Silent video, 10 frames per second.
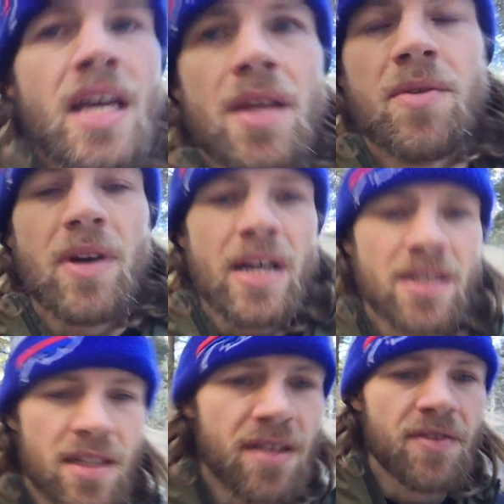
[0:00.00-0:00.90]
and then we're
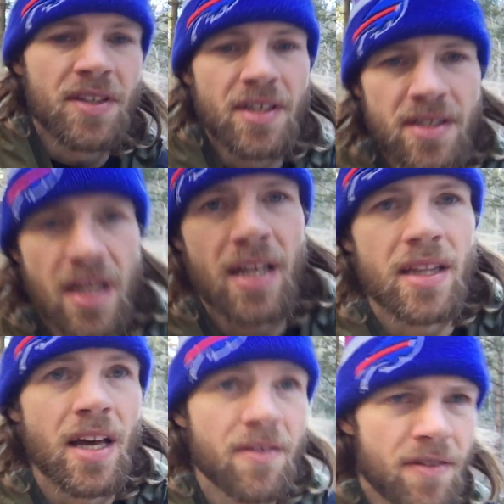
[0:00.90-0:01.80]
actually living this like
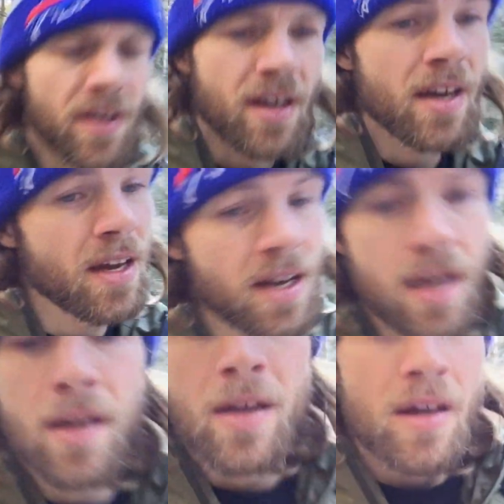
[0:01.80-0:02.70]
life that
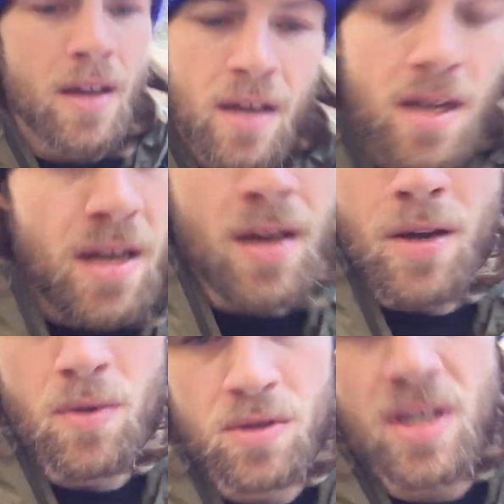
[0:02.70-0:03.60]

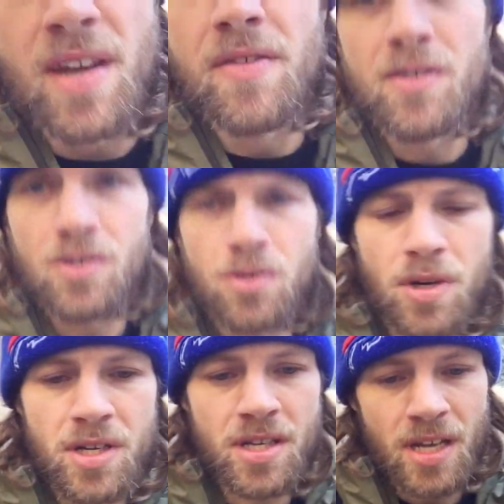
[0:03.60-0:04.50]
was given to
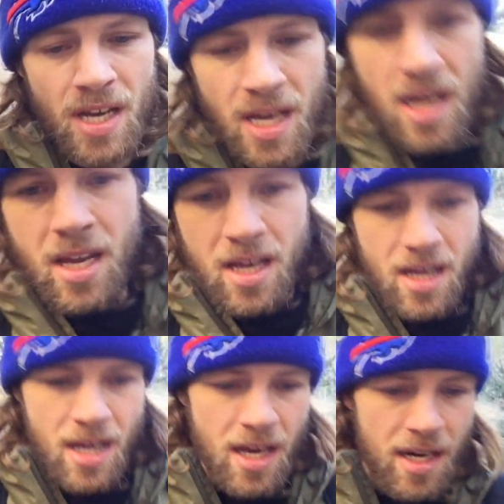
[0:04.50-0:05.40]
us.
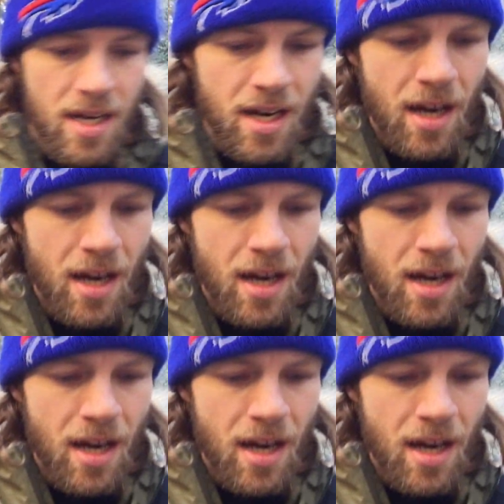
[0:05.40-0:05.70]
And